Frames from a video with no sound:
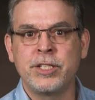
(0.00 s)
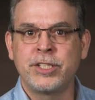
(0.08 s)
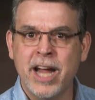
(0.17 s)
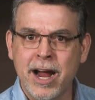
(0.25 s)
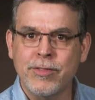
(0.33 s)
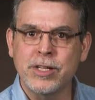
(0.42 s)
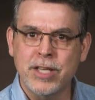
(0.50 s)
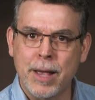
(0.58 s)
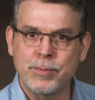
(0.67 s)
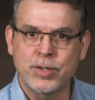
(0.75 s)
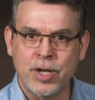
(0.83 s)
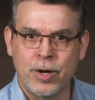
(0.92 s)
Share this
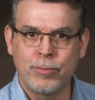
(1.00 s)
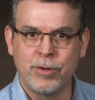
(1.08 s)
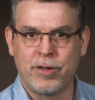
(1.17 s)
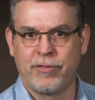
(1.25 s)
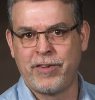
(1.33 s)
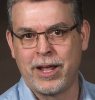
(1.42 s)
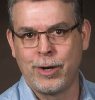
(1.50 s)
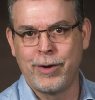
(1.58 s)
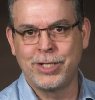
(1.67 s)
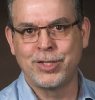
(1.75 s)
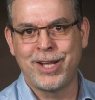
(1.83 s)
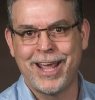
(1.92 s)
episode with your fellow
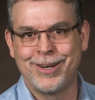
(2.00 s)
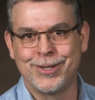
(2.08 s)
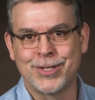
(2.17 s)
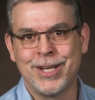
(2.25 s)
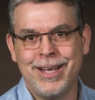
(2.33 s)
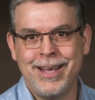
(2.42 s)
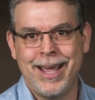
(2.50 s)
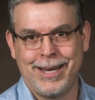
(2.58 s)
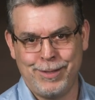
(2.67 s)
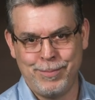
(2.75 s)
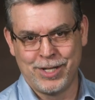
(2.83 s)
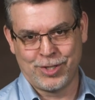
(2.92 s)
educators
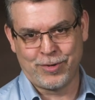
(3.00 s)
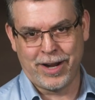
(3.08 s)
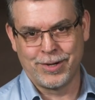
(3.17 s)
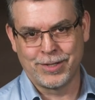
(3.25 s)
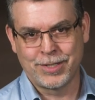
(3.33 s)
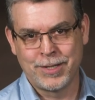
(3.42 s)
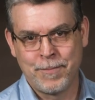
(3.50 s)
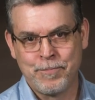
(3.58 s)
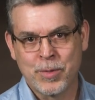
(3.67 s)
and administrators.